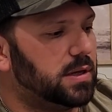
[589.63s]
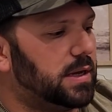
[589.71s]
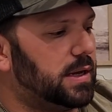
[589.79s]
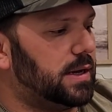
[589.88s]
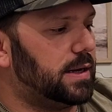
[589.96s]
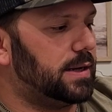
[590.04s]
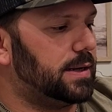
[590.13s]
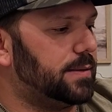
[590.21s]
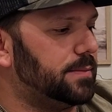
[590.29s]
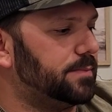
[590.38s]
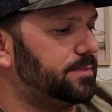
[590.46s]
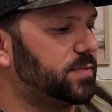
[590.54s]

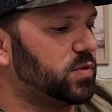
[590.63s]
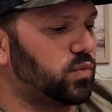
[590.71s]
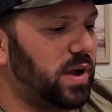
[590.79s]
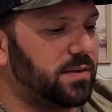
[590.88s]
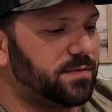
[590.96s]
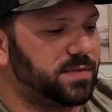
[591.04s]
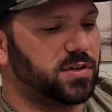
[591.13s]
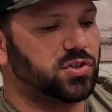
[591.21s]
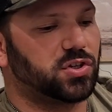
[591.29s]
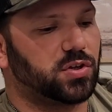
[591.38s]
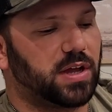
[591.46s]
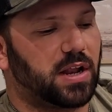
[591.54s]
redfish.
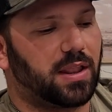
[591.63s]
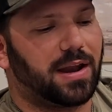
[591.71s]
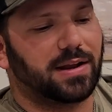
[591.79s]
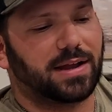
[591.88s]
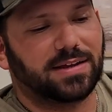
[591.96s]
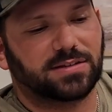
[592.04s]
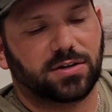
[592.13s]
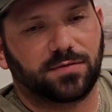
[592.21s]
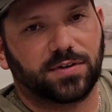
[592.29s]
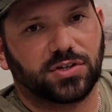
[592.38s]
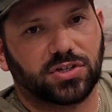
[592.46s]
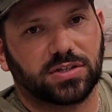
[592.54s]
You got a lot of guys that are
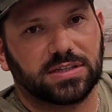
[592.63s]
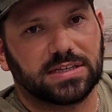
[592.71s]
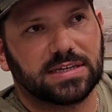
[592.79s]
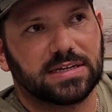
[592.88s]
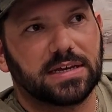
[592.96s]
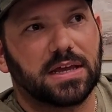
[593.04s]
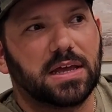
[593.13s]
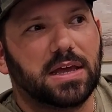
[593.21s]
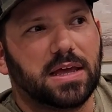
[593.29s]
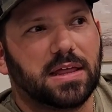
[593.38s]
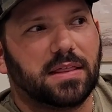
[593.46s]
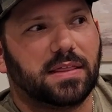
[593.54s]
fishing the
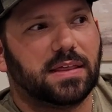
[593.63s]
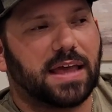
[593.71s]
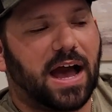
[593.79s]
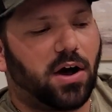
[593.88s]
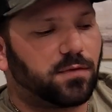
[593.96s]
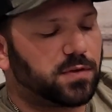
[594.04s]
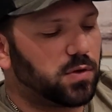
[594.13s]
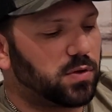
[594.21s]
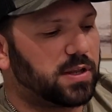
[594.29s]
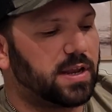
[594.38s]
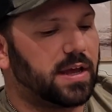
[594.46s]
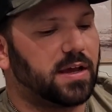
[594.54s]
the outflow
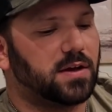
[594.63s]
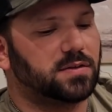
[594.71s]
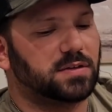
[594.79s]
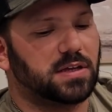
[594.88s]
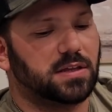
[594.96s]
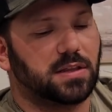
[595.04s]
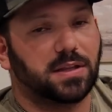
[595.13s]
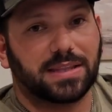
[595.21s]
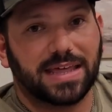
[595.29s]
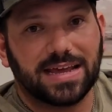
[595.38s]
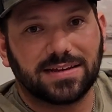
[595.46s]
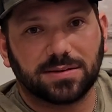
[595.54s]
canals and the
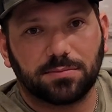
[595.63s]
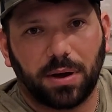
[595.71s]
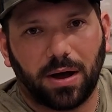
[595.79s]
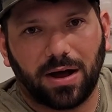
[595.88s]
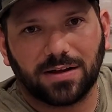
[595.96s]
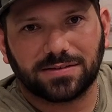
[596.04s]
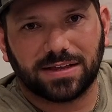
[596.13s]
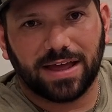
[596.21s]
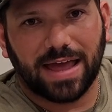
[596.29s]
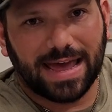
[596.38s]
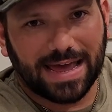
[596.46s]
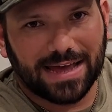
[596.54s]
lakes and ponds that
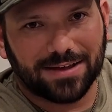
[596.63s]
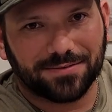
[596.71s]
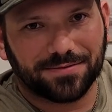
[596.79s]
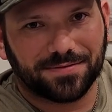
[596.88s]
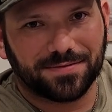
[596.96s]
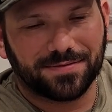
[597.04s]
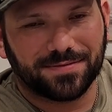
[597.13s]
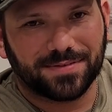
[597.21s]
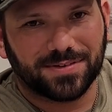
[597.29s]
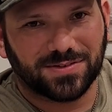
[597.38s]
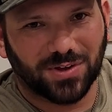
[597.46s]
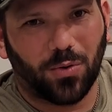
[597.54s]
have
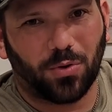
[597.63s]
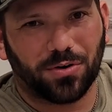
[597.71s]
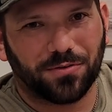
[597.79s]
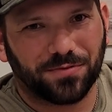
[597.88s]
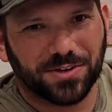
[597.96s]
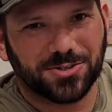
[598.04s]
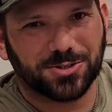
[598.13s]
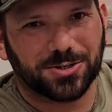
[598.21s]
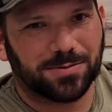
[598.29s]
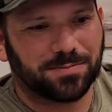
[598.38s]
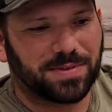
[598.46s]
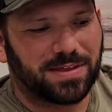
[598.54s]
saltwater fish in
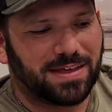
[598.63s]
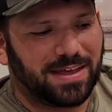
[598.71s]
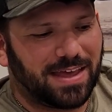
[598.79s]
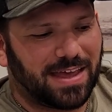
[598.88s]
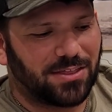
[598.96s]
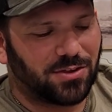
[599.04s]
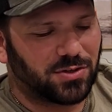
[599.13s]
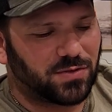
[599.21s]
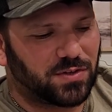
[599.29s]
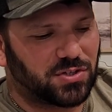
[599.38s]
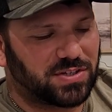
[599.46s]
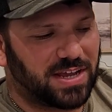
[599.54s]
them, and those
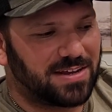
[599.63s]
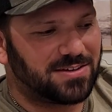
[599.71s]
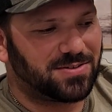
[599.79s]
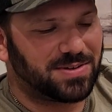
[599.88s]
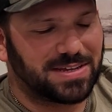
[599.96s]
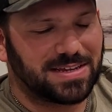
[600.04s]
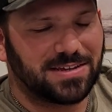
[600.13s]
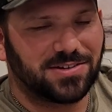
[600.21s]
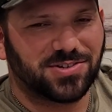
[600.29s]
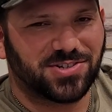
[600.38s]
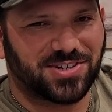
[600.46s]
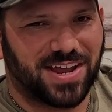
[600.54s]
fish tend to eat
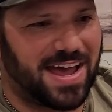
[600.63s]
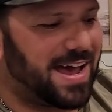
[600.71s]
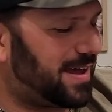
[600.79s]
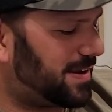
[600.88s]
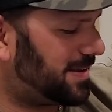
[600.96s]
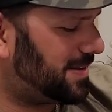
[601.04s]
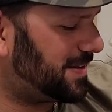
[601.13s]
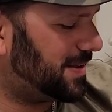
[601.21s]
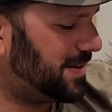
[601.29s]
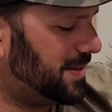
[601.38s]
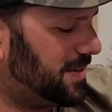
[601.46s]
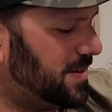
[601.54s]
shad.
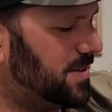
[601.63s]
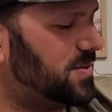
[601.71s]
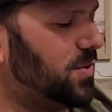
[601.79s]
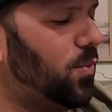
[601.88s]
So